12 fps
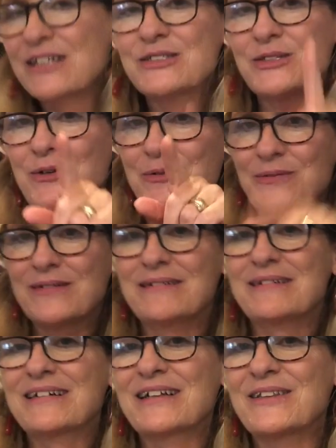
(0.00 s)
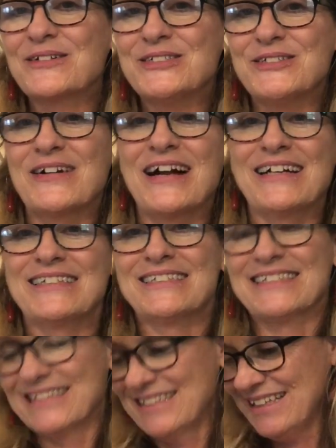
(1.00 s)
So close your
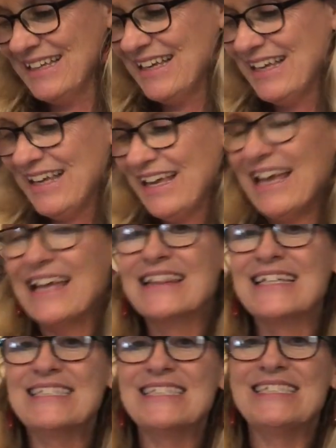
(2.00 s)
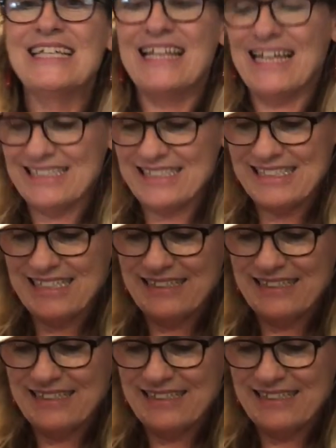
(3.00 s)
eyes and listen to this.